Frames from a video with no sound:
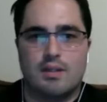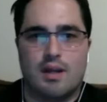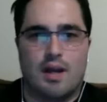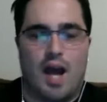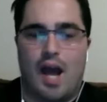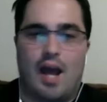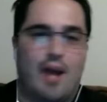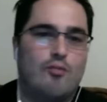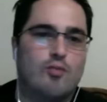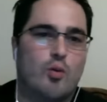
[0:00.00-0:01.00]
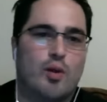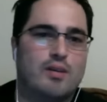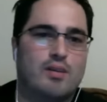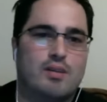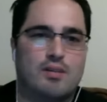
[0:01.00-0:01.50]
I, I don't know
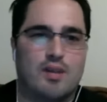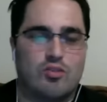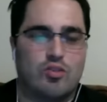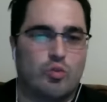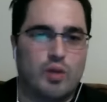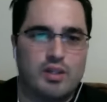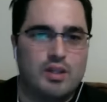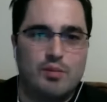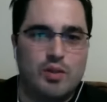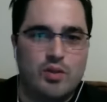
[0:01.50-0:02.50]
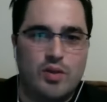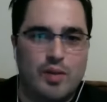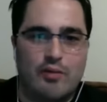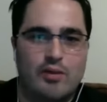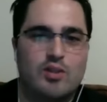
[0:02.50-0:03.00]
what is that, cerulean blue.
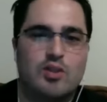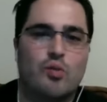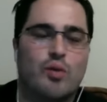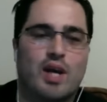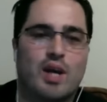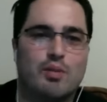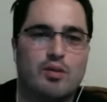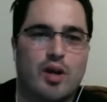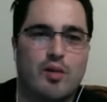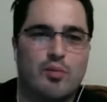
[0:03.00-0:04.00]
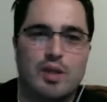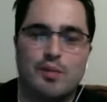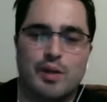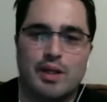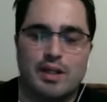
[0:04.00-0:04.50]
I'm not really sure what kind of blue that would be, but